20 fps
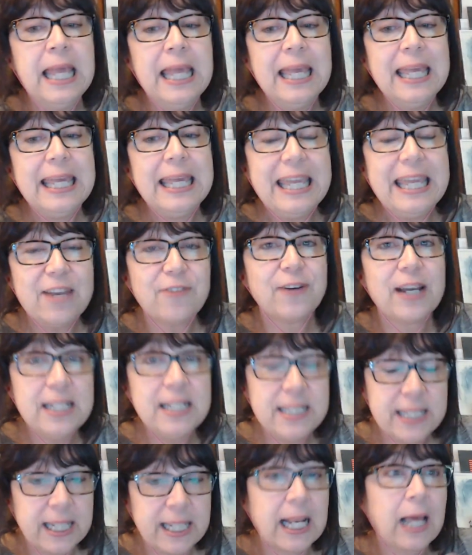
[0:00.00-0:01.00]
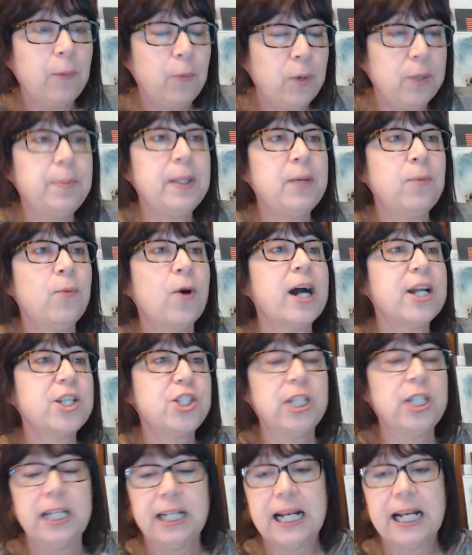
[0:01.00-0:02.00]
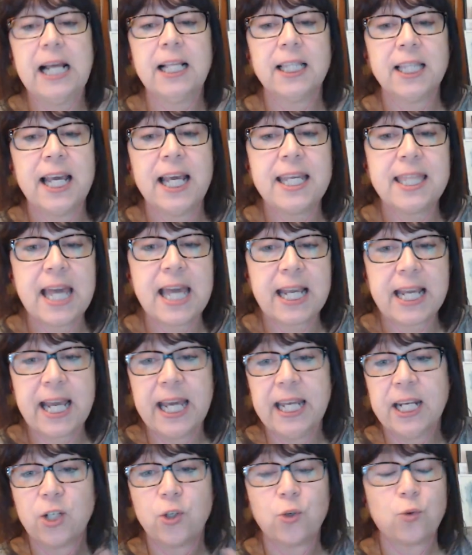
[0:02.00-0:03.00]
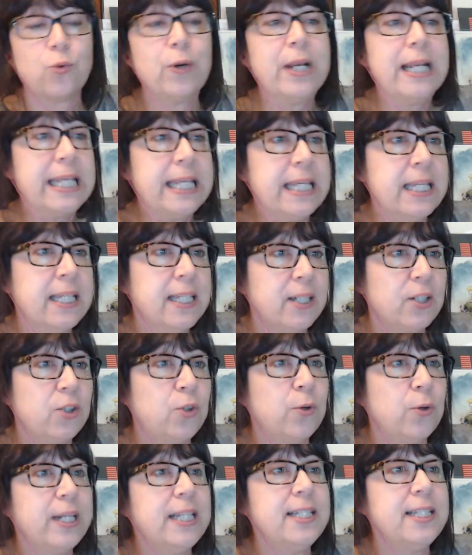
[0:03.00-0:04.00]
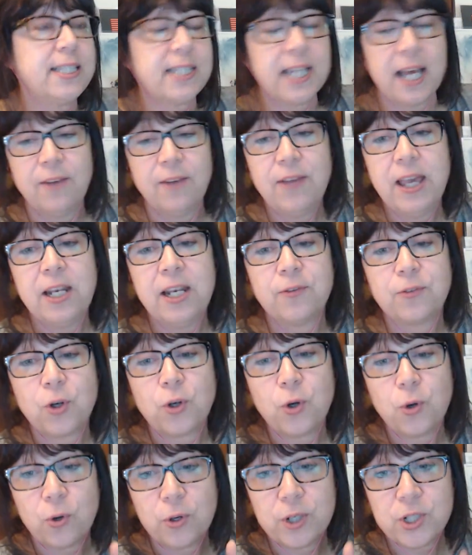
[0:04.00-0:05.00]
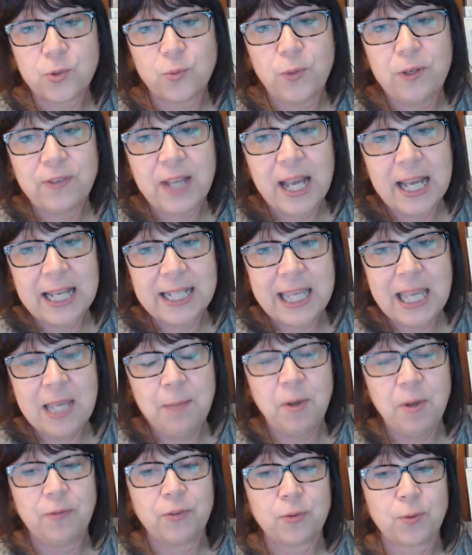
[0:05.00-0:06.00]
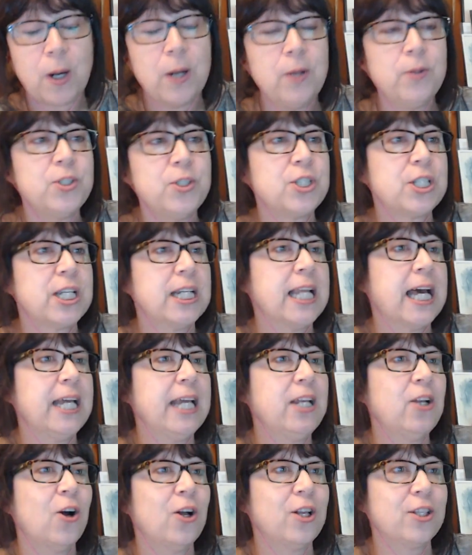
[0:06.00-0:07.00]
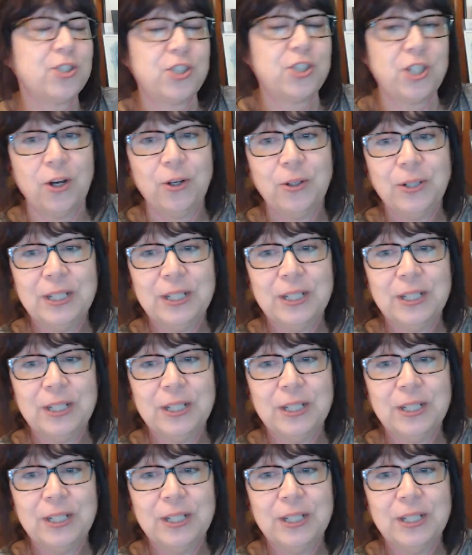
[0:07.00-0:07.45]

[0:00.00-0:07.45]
if I did, I would be watching it. I like that kind of gritty stuff. And of course, we've got Game of Thrones tonight also.